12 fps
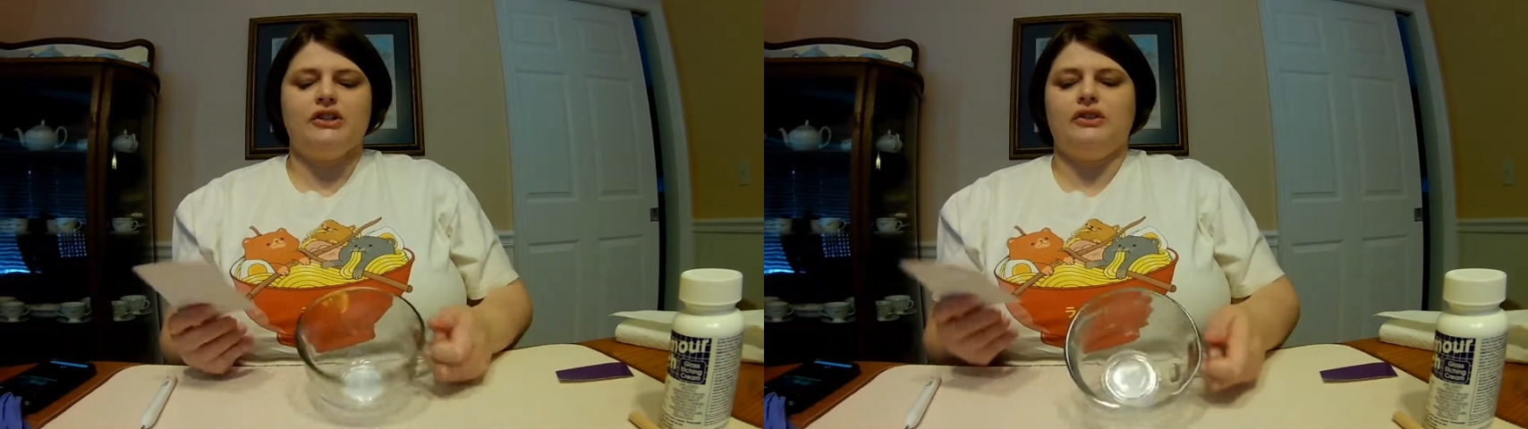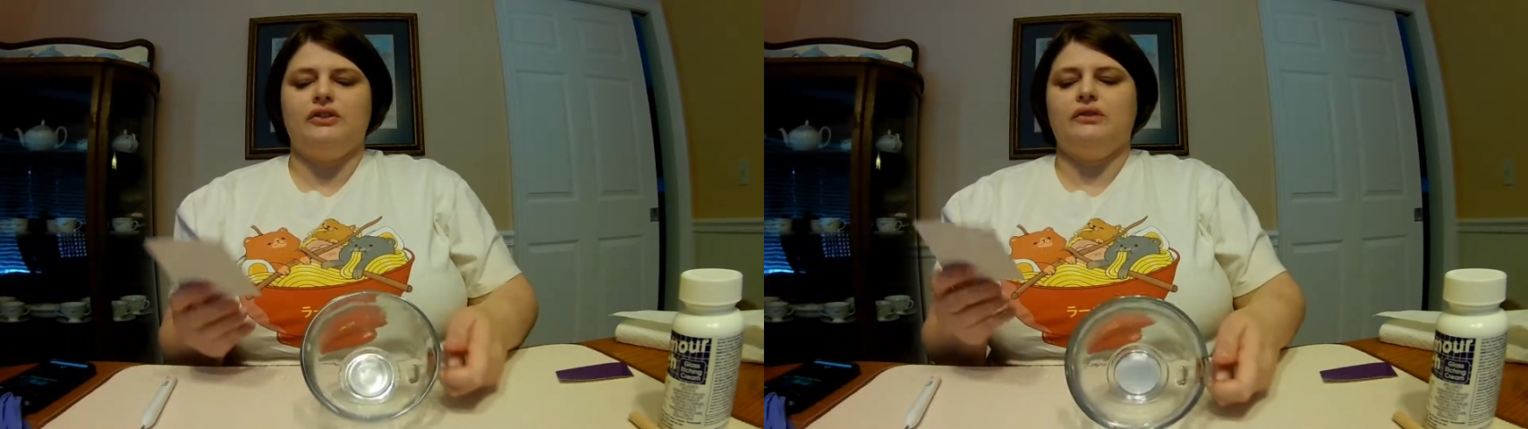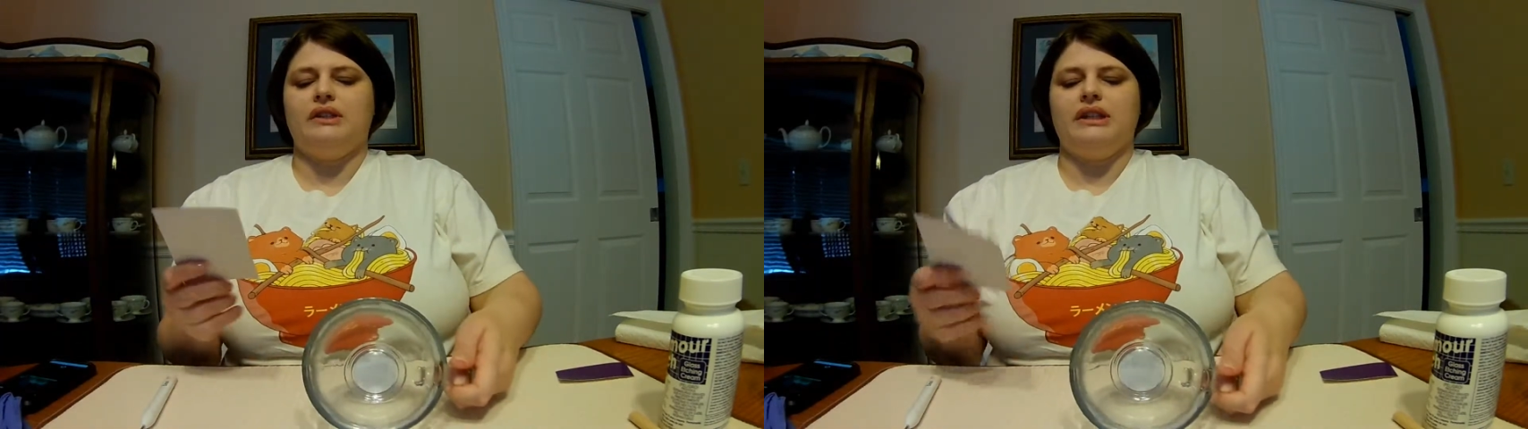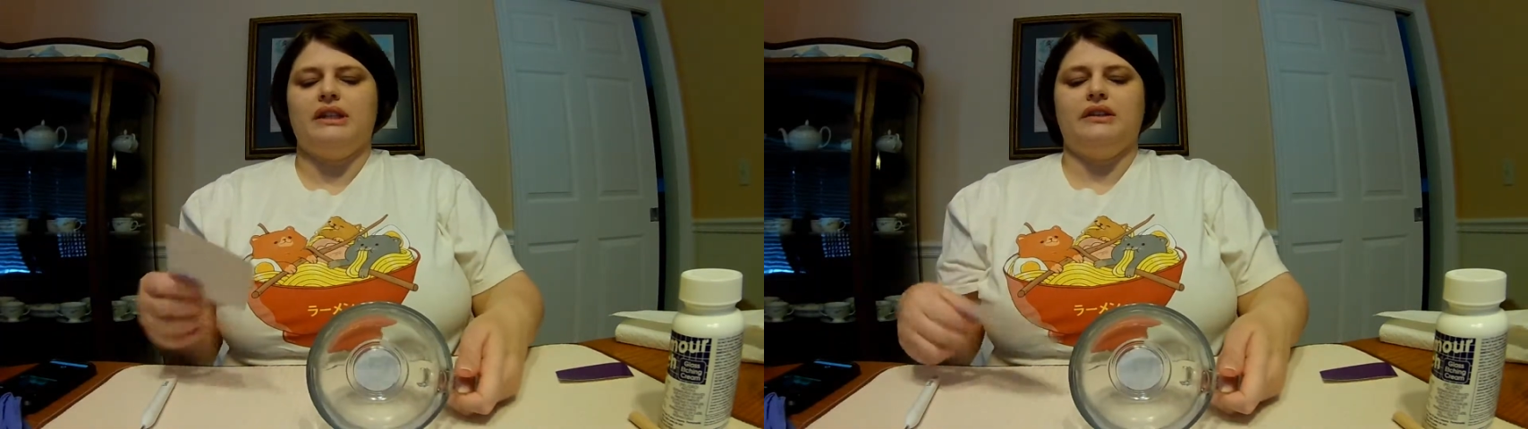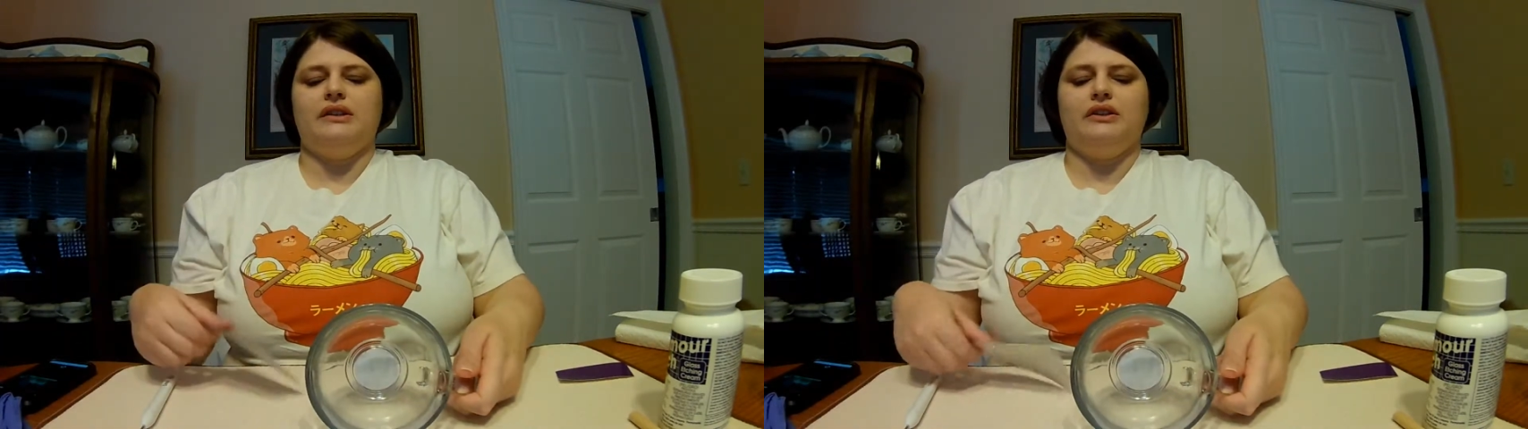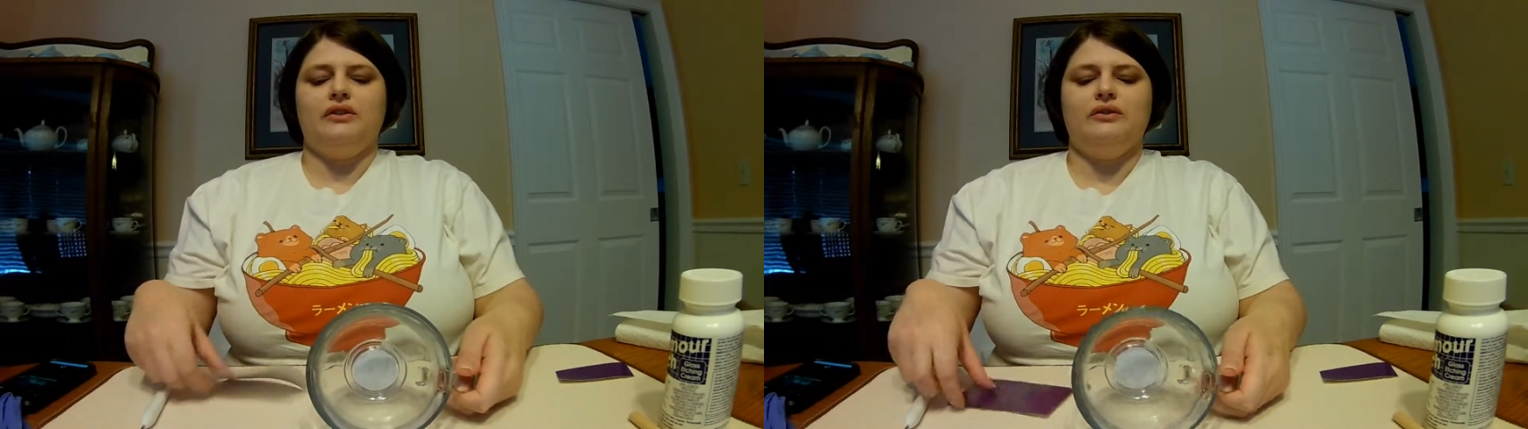you
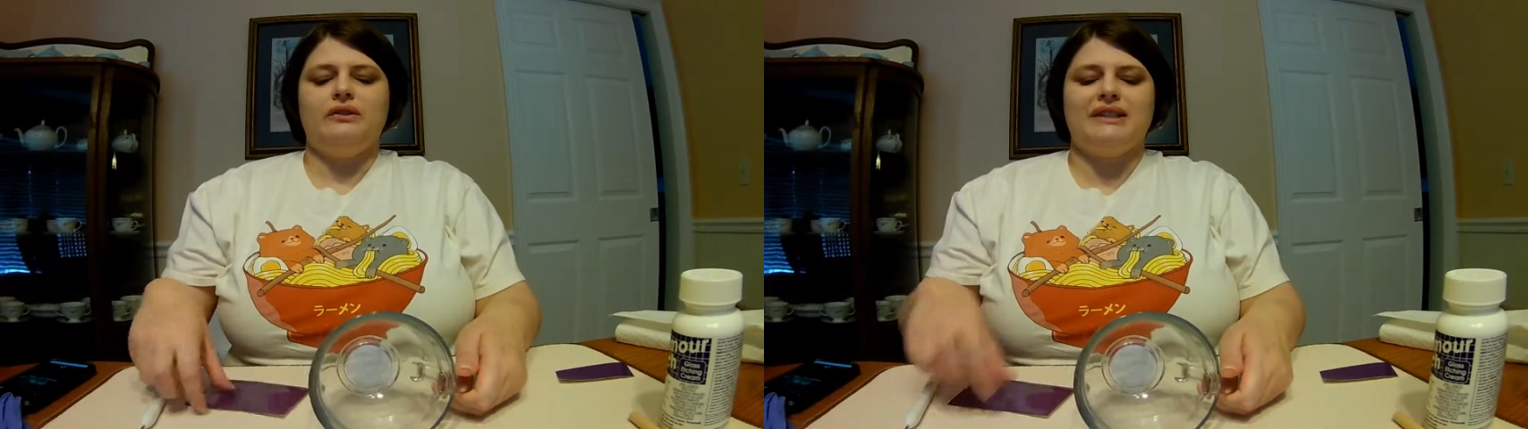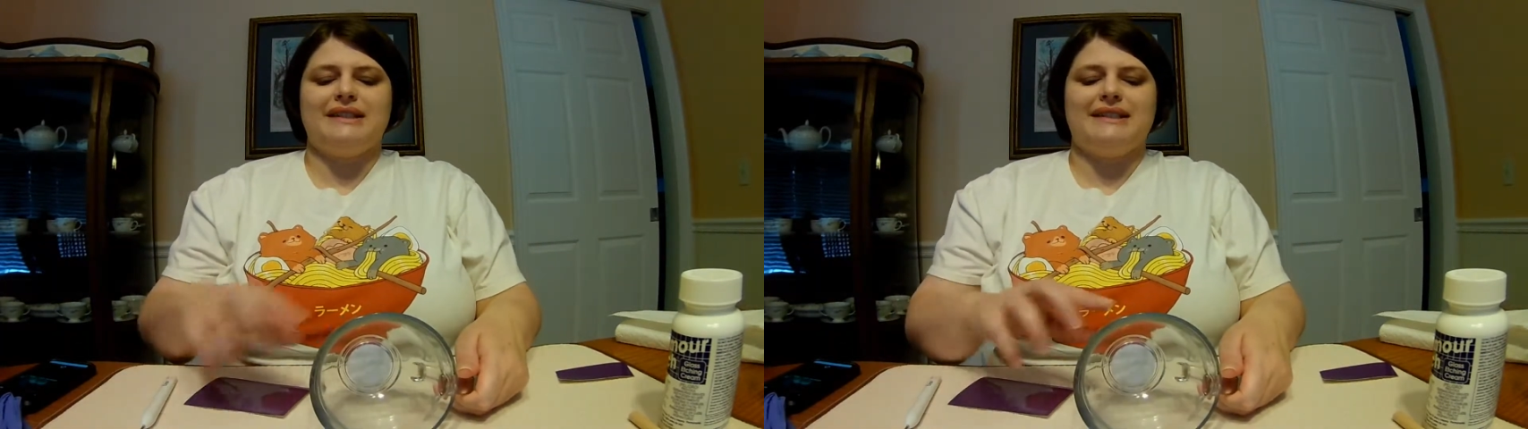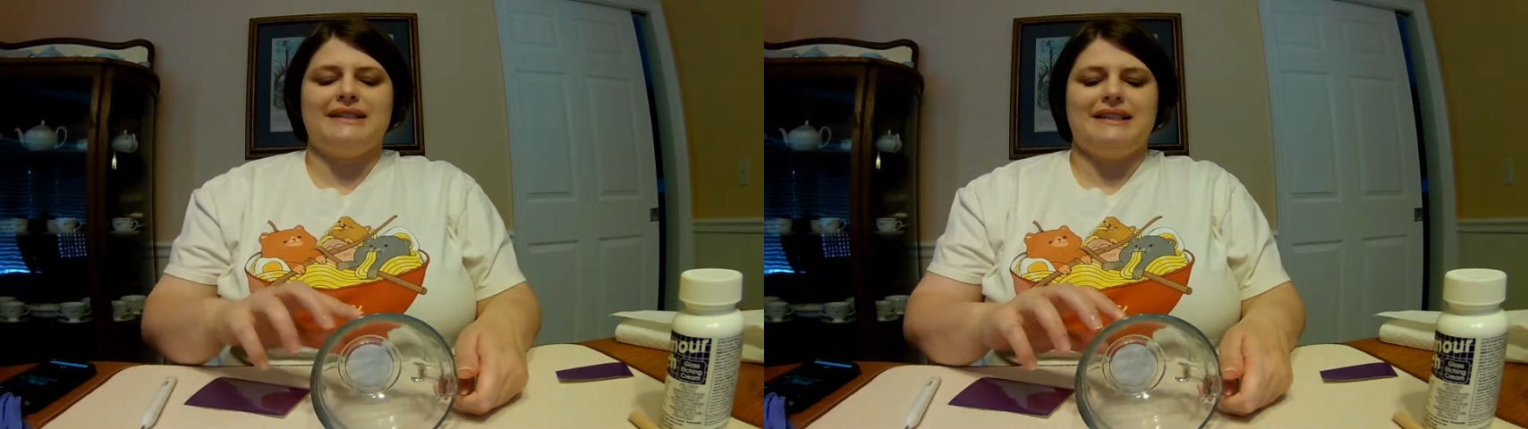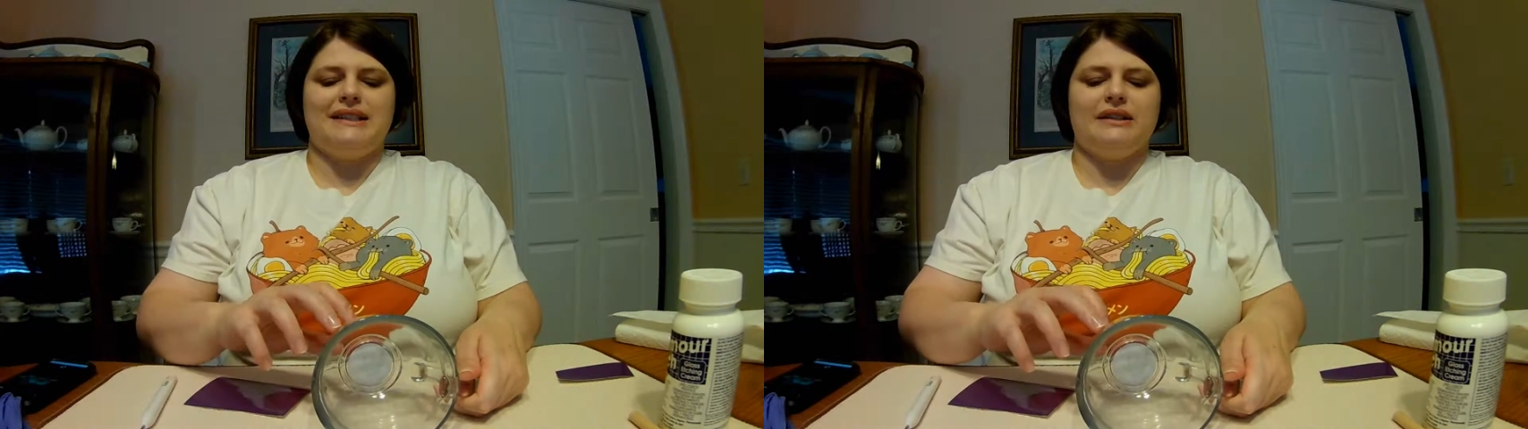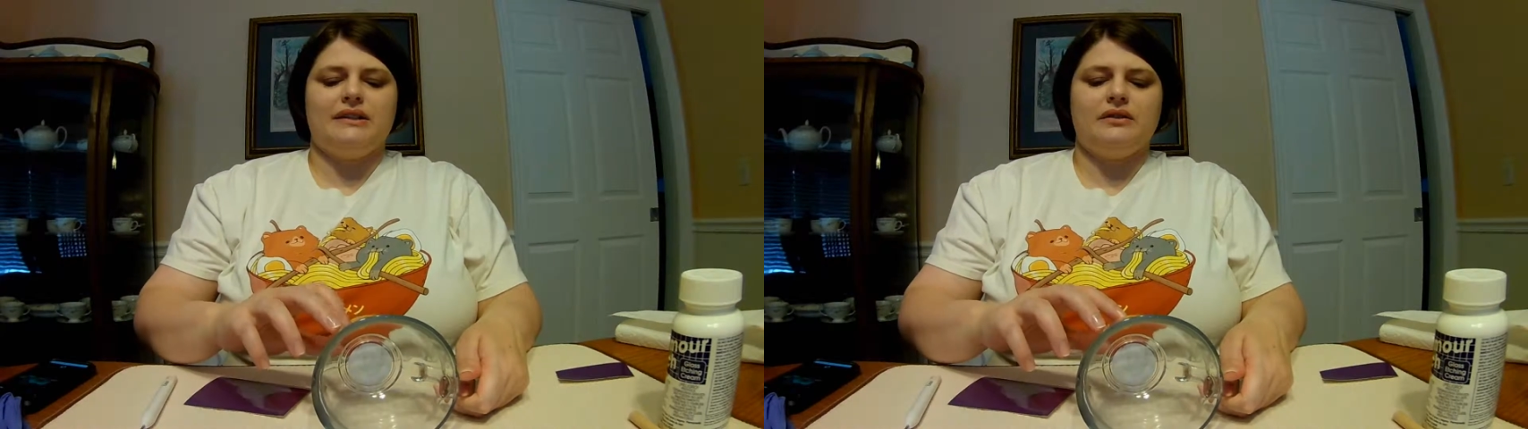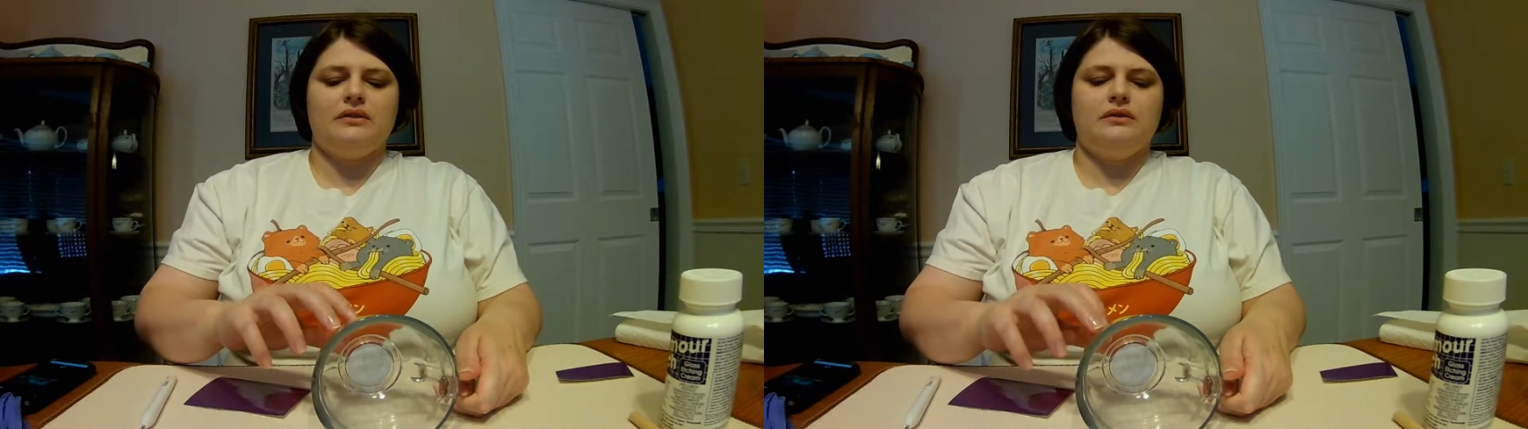can use a
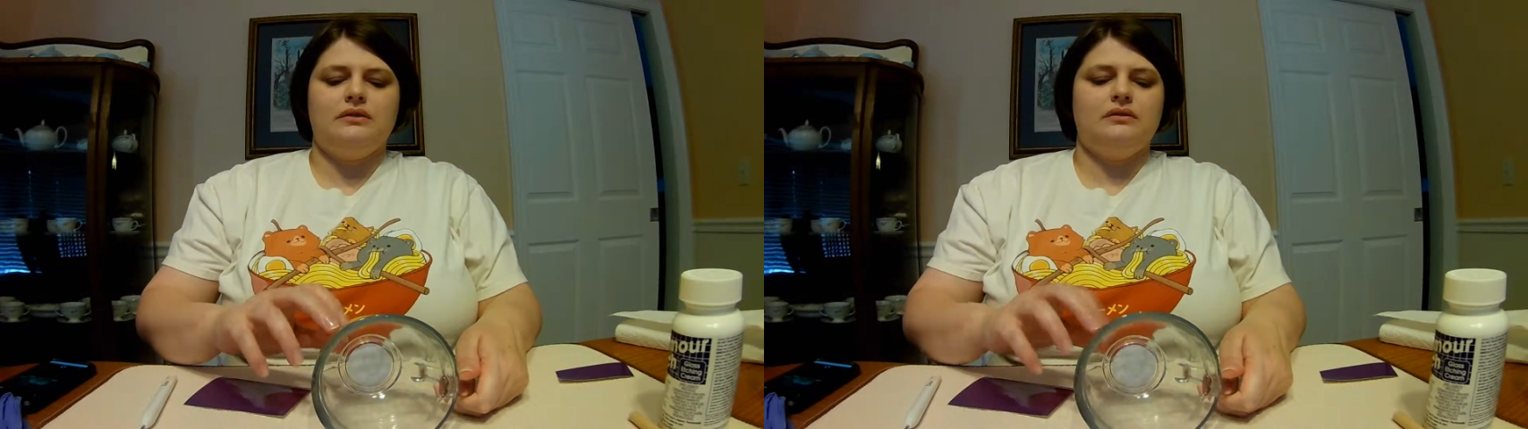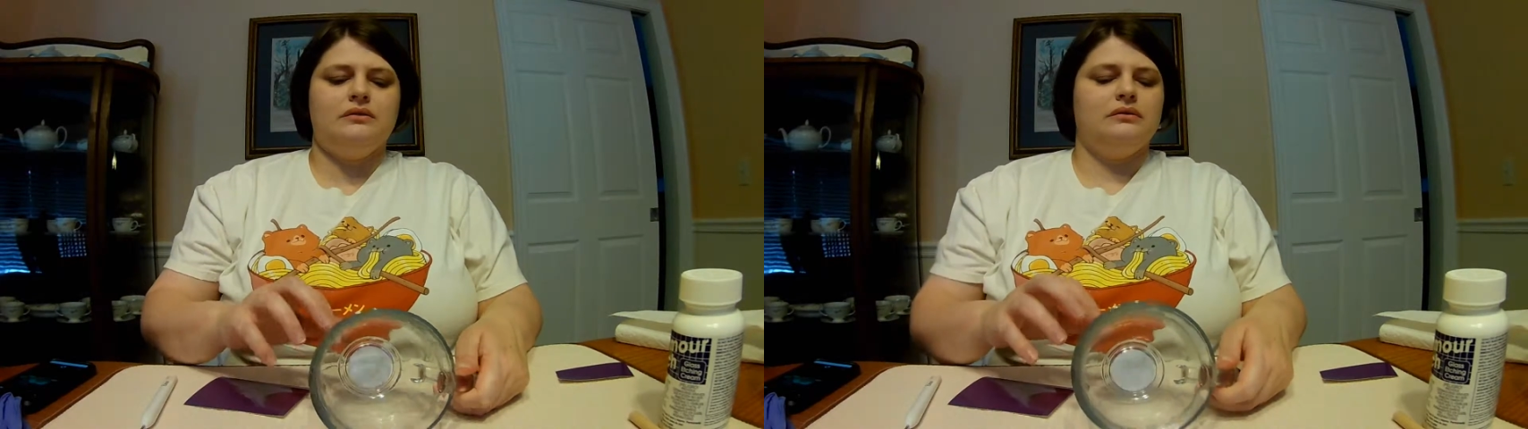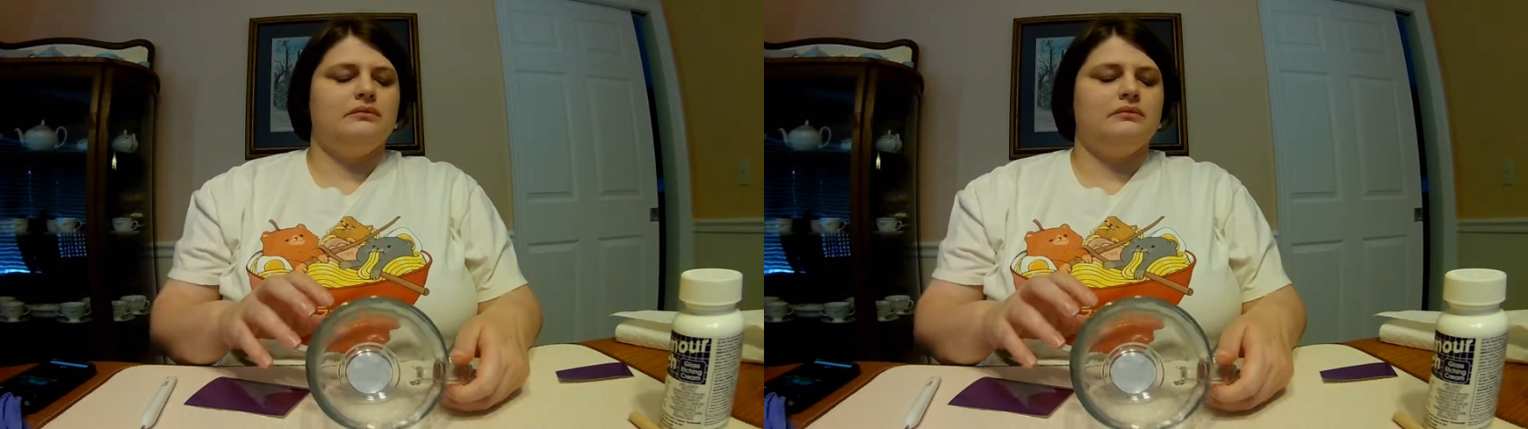stencil,